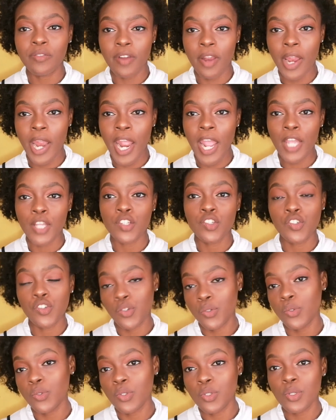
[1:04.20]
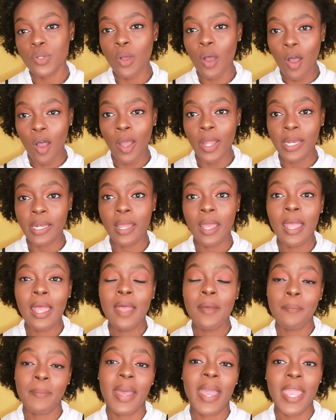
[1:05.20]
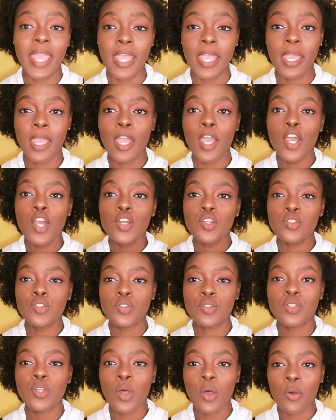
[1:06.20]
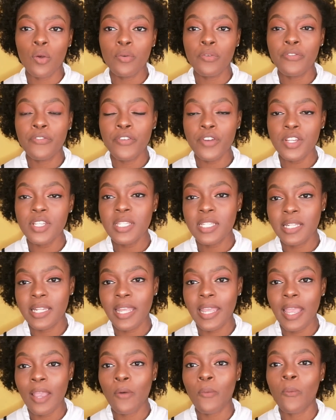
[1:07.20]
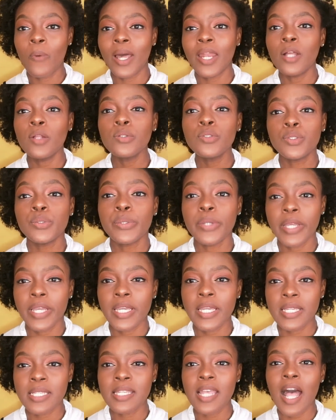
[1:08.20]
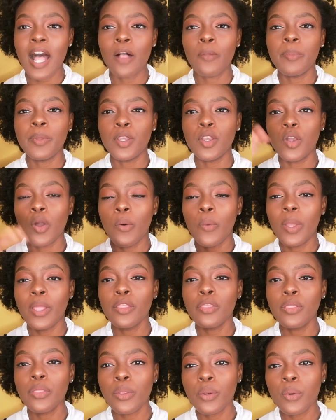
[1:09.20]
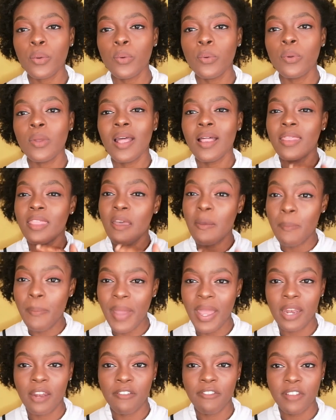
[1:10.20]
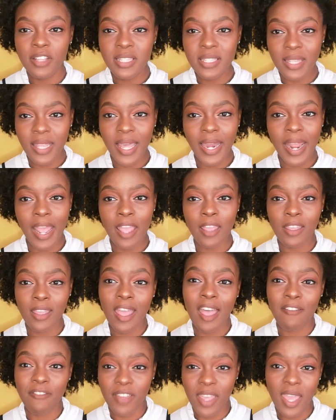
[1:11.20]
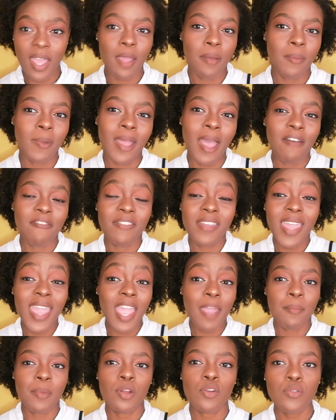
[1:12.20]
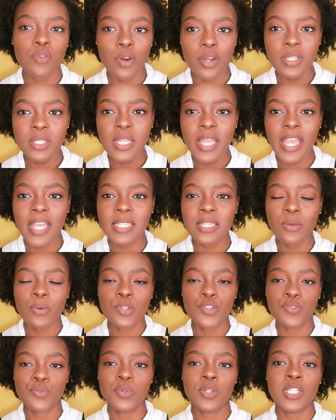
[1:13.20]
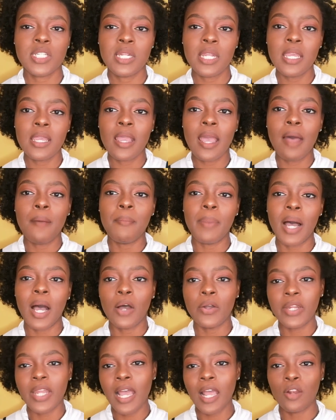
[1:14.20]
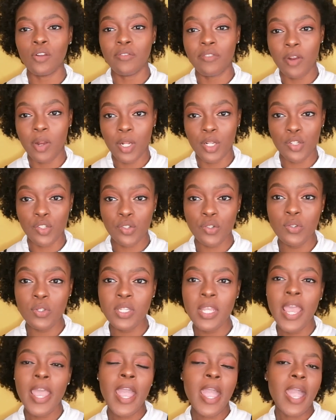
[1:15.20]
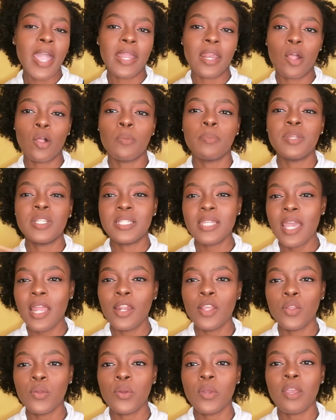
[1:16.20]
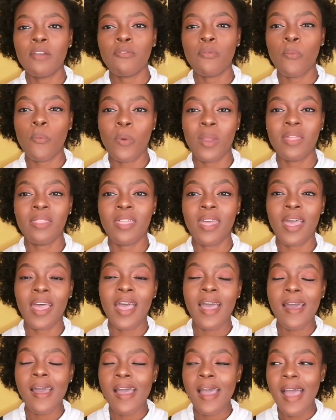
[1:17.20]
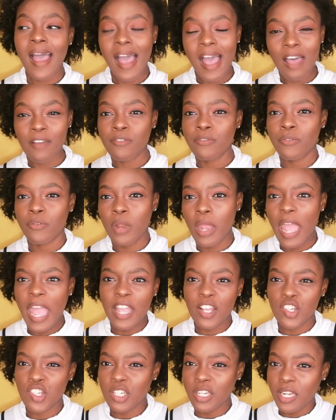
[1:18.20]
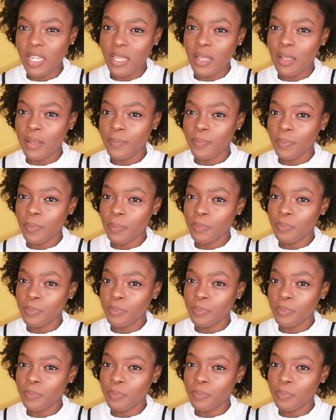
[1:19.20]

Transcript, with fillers: vera juice on my hair. So firstly, what I'll do is I'll be going through the benefits that I, have came, I've came across as I was reading about aloe vera juice and I'll be telling you if whether I've actually